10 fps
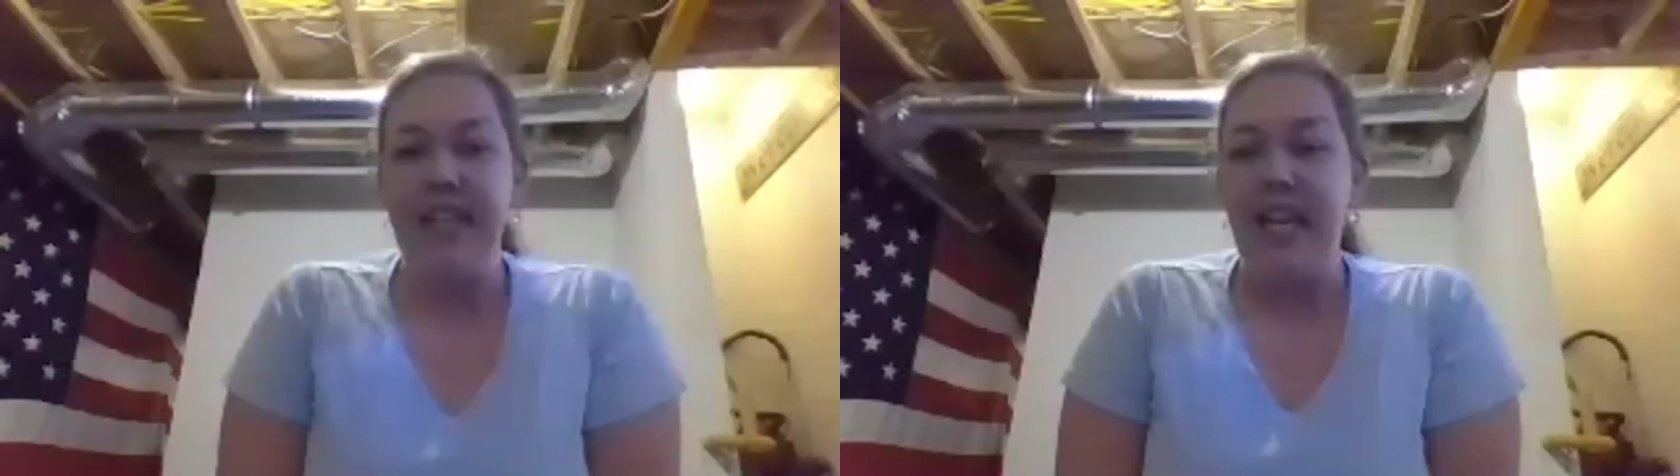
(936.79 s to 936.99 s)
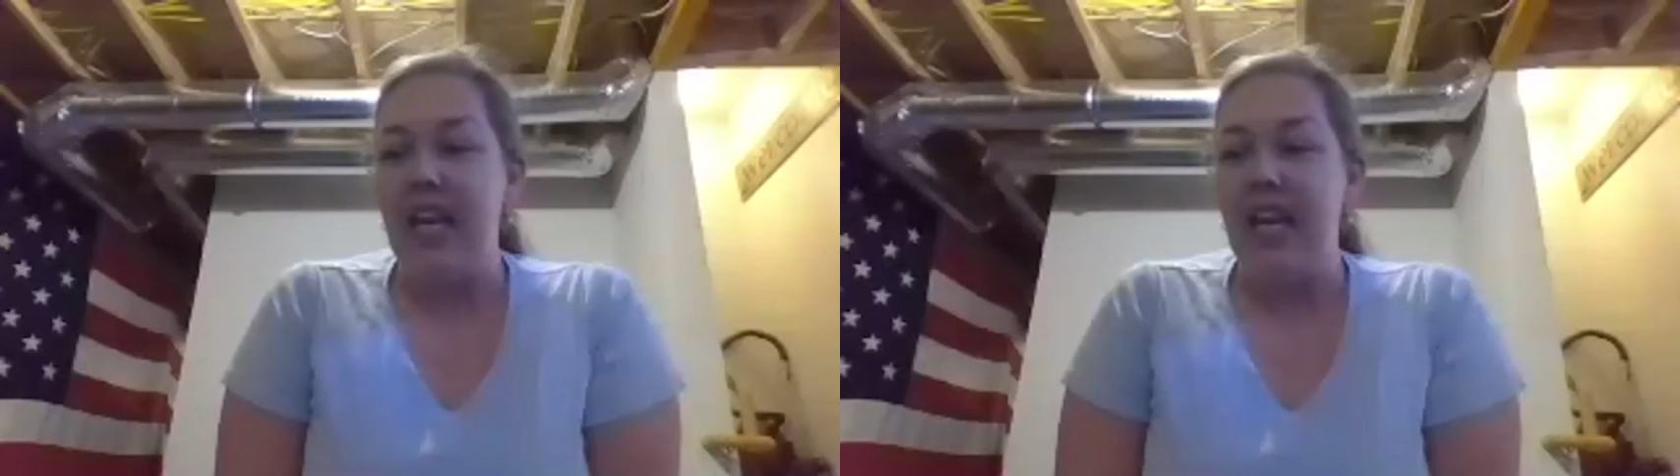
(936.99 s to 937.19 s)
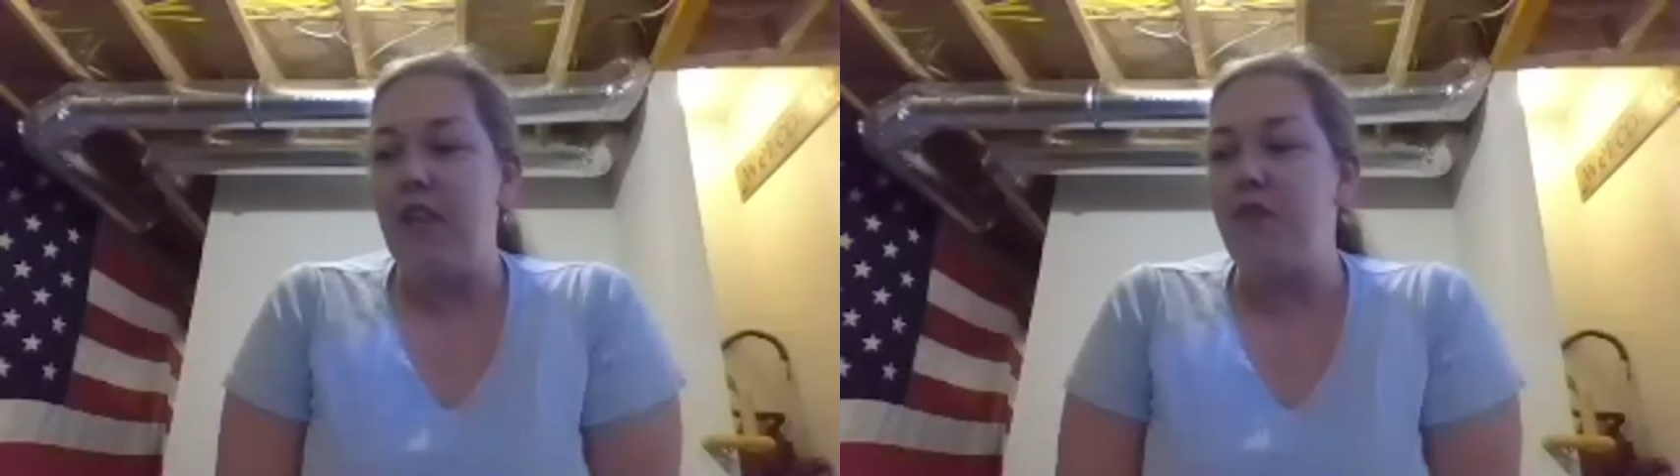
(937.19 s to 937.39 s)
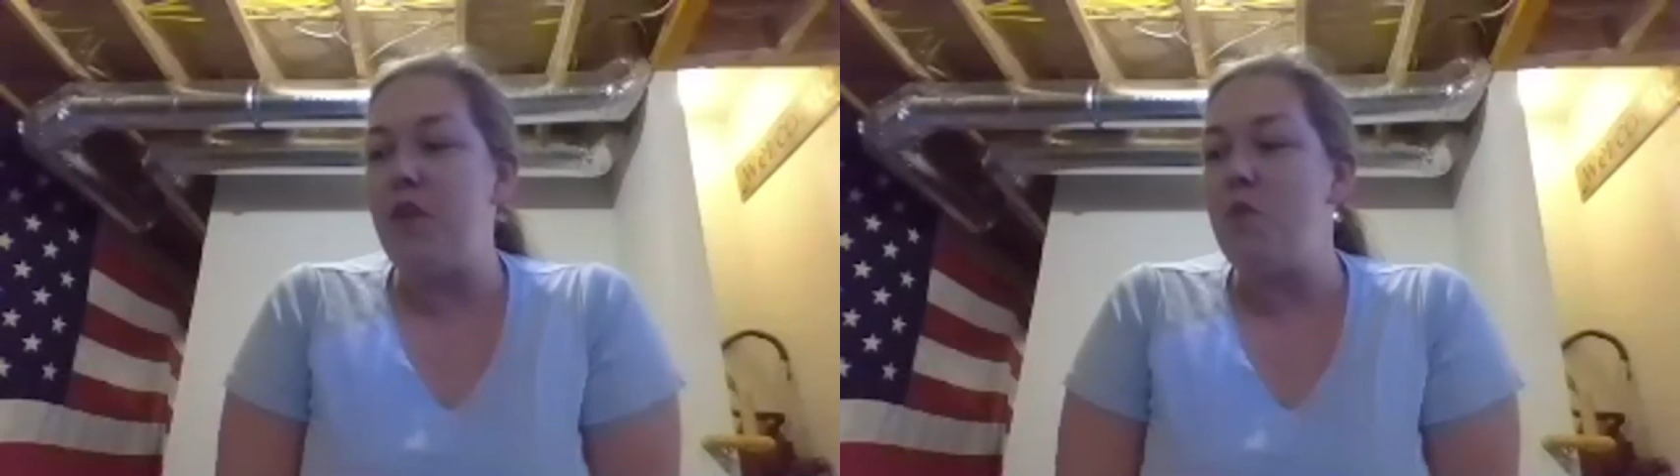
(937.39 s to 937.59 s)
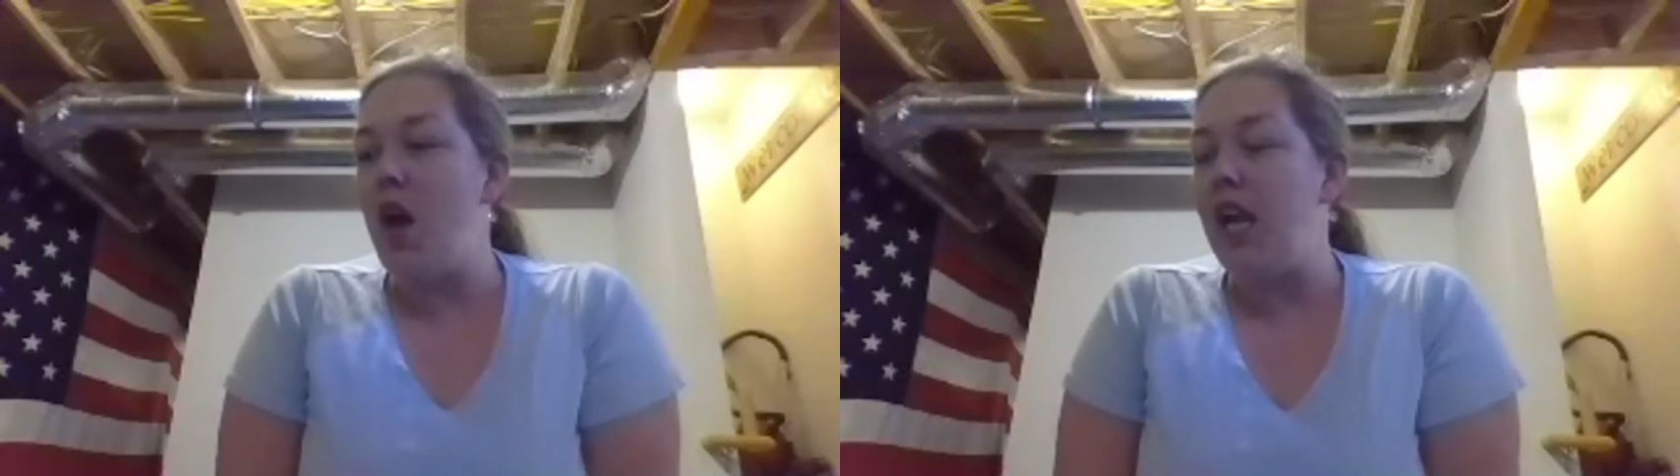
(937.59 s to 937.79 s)
If you
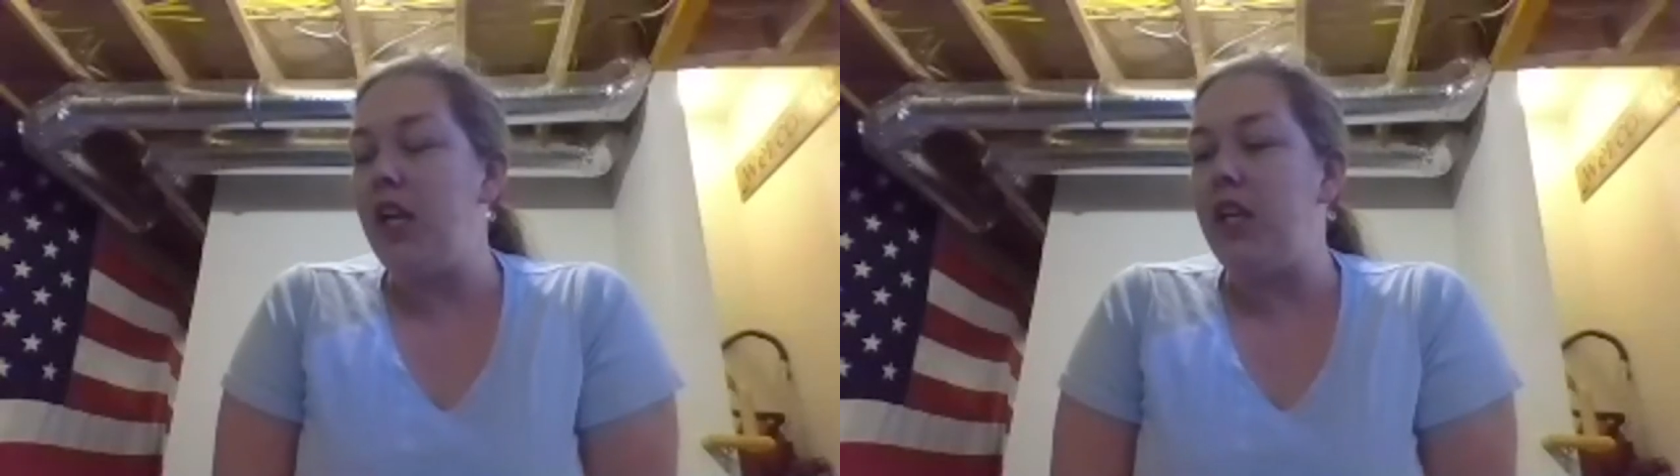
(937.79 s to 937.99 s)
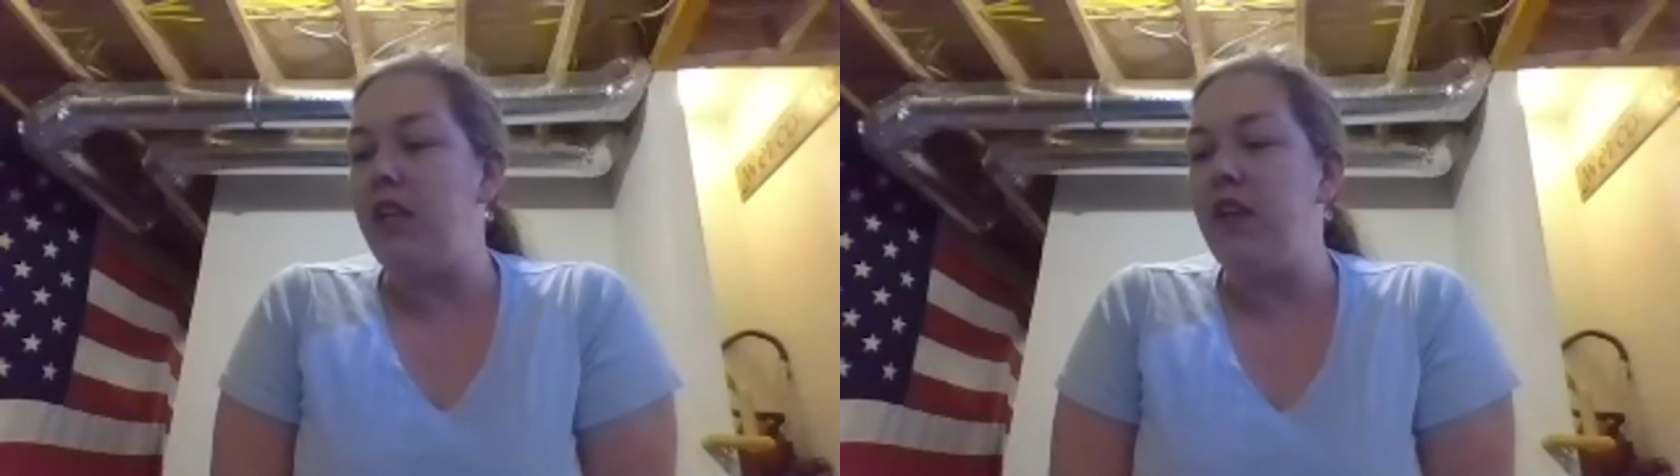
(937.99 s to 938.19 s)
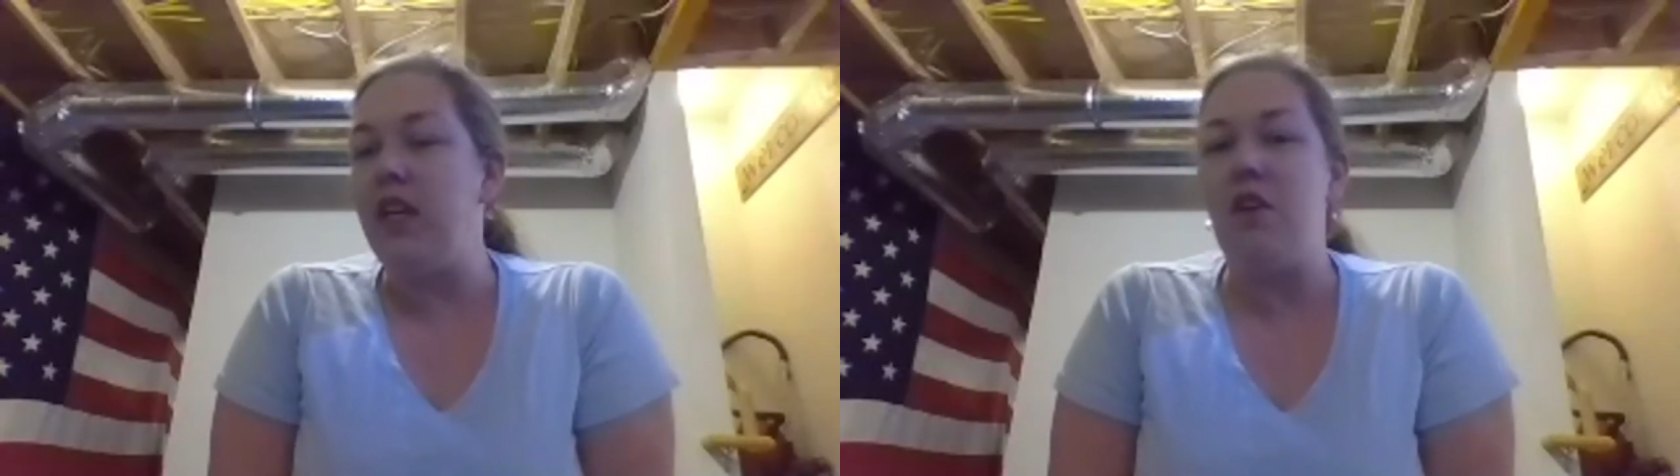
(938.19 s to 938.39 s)
want, I could even go